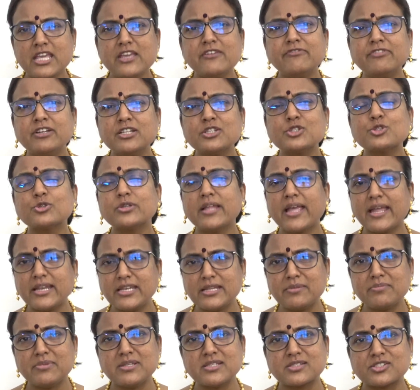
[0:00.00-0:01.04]
Even to the
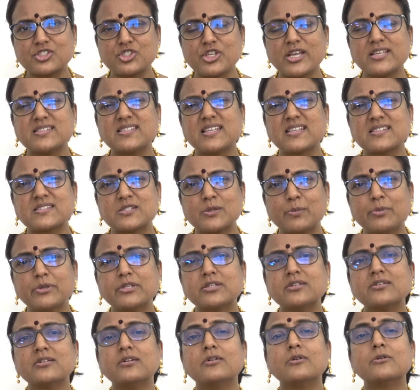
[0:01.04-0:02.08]
enemies, she has
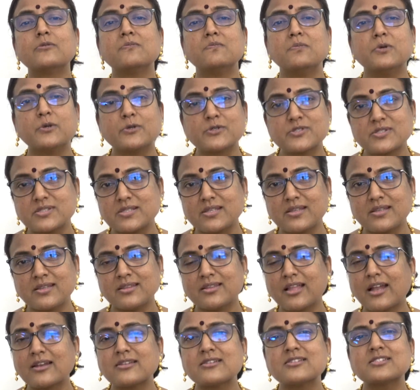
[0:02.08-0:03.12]
exhibited her mercy.
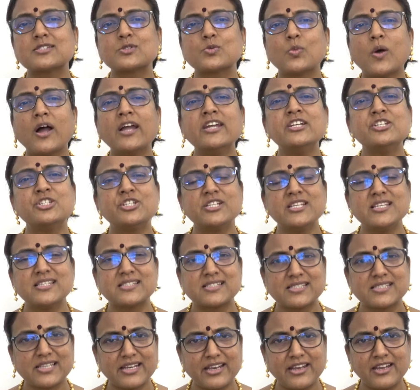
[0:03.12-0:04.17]
That is why she
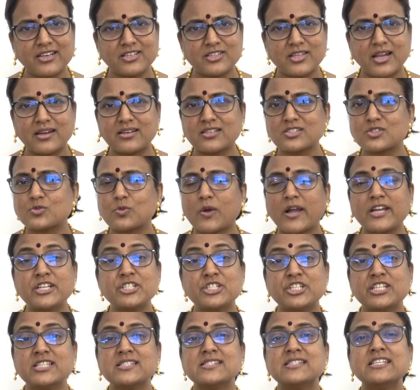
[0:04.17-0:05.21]
is great. That is why
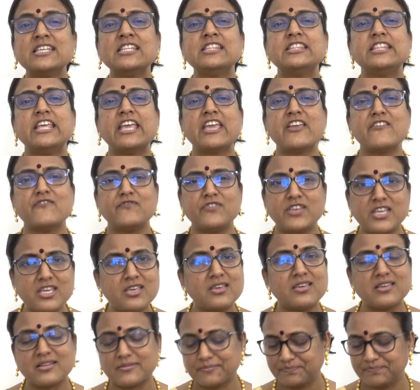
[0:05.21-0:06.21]
she is the Devi.